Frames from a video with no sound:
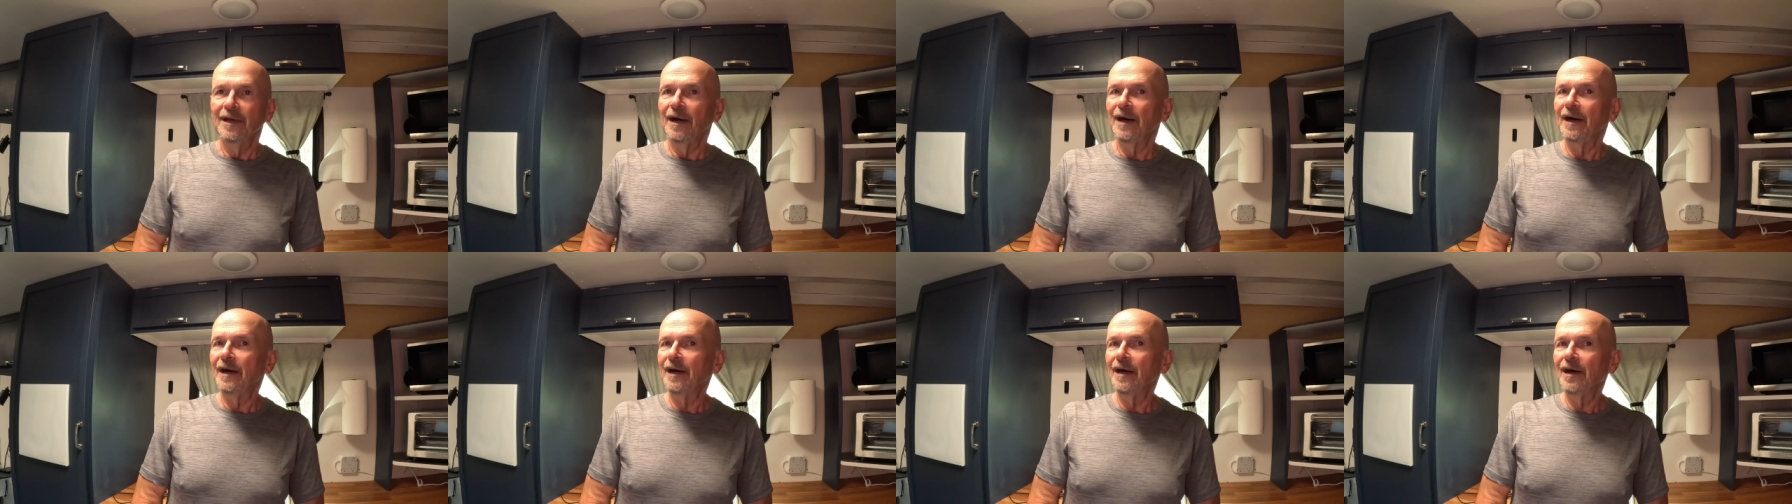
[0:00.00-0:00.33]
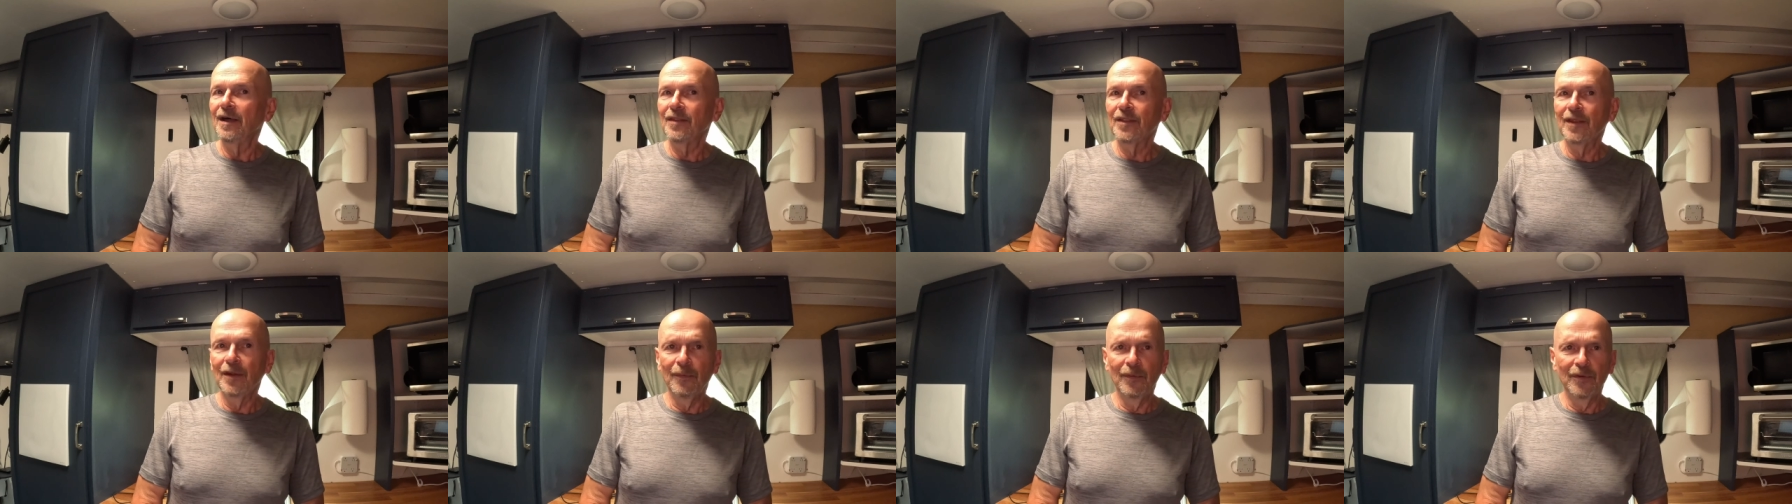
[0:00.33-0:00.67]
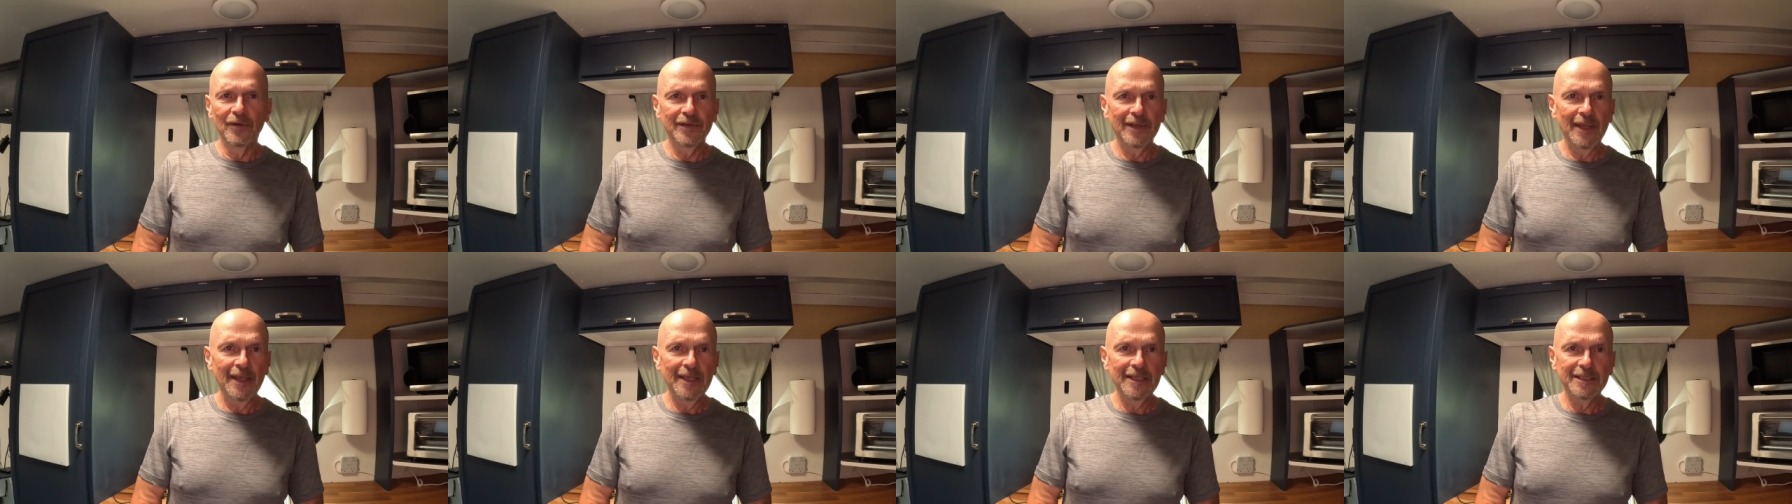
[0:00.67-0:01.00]
Uh, there
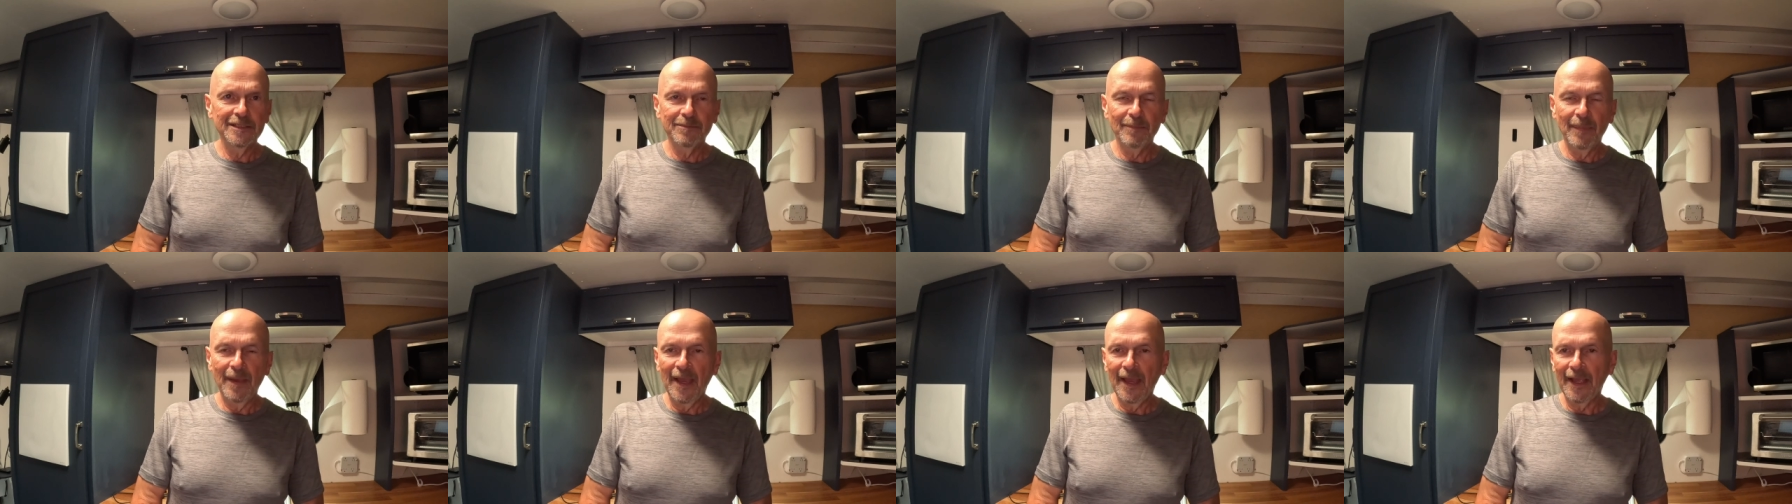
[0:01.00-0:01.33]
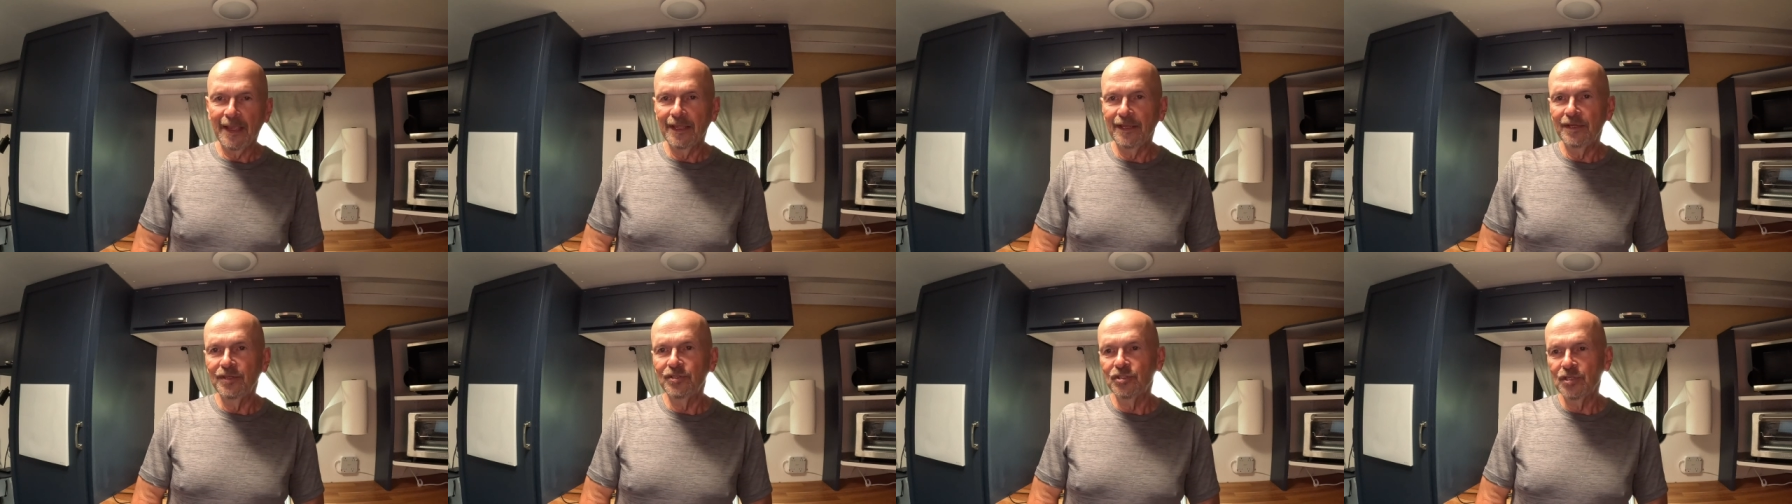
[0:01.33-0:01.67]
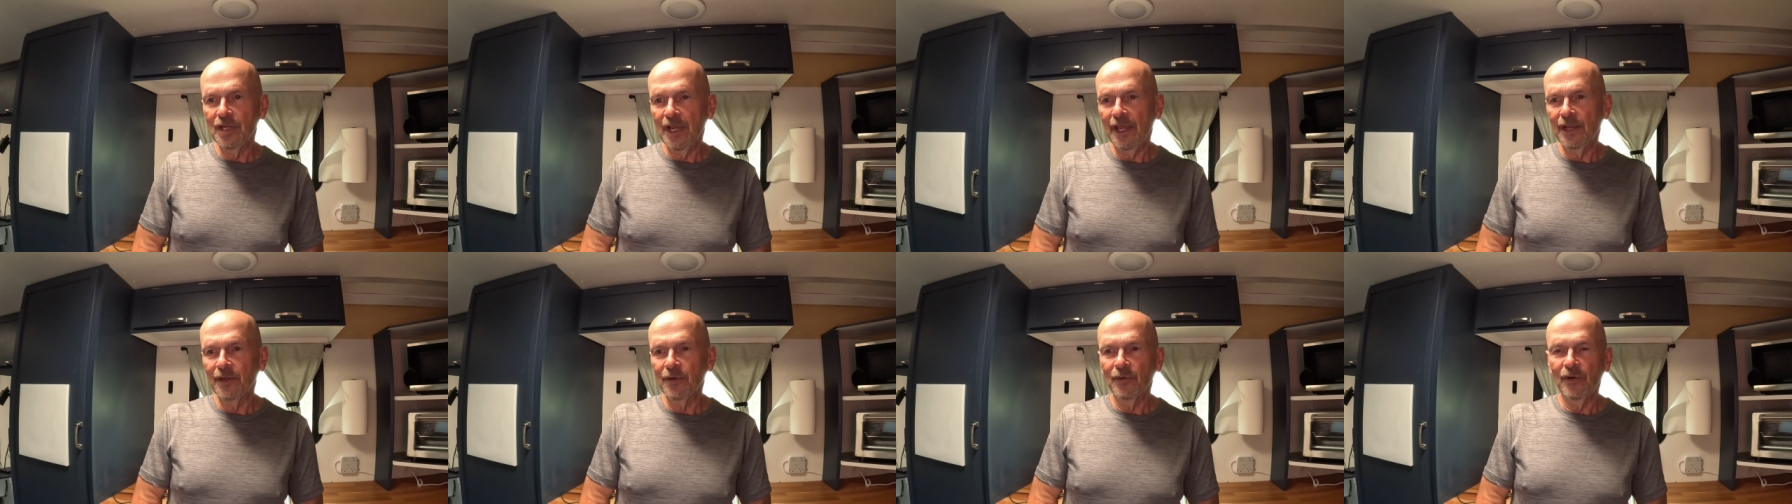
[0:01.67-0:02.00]
were days back in
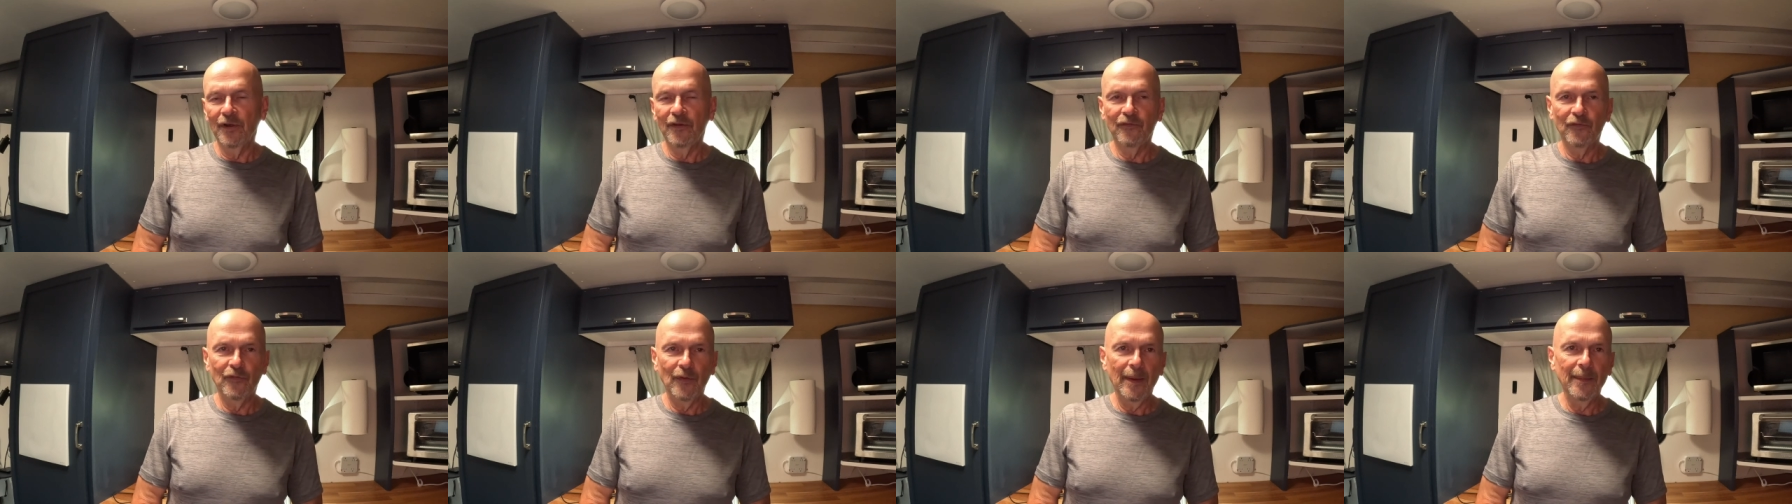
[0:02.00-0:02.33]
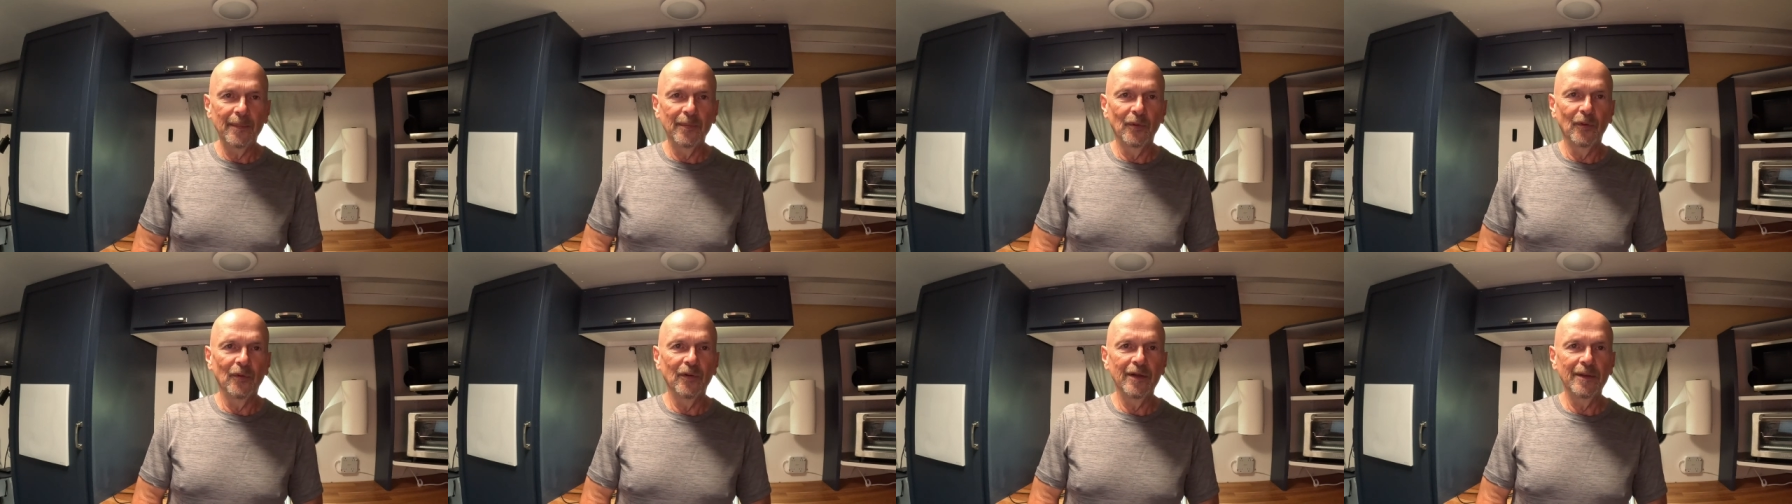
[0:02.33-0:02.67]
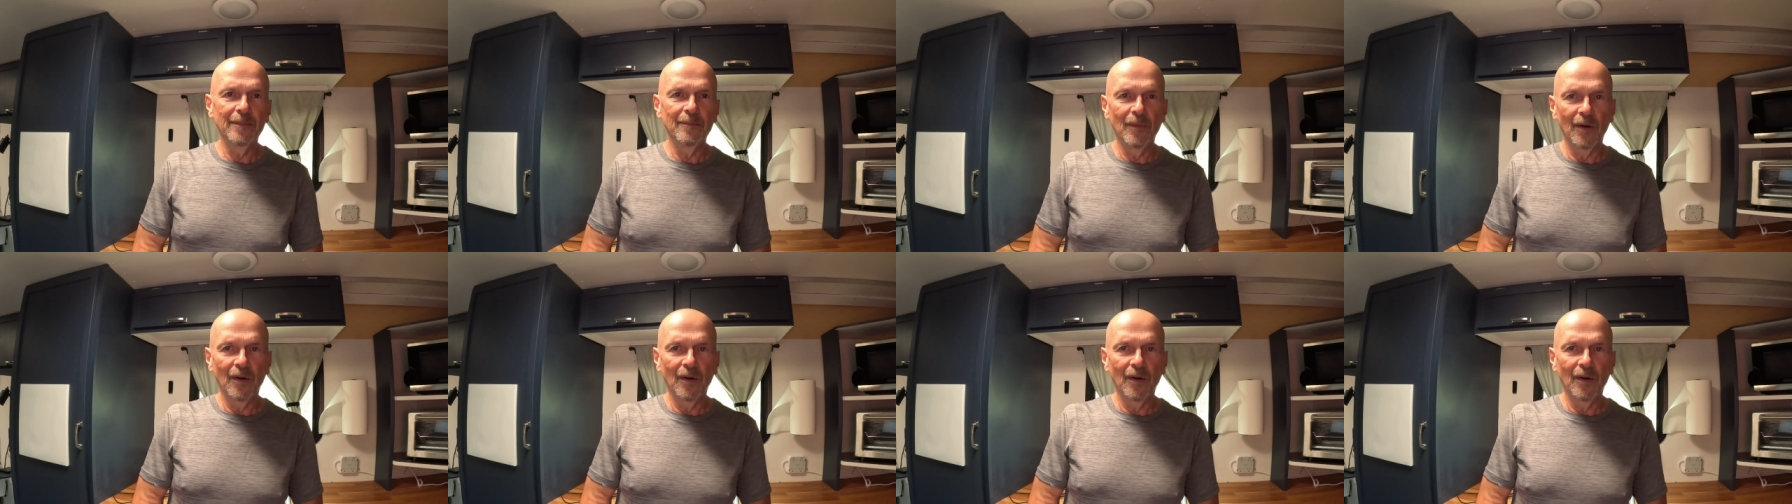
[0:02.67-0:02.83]
January, February,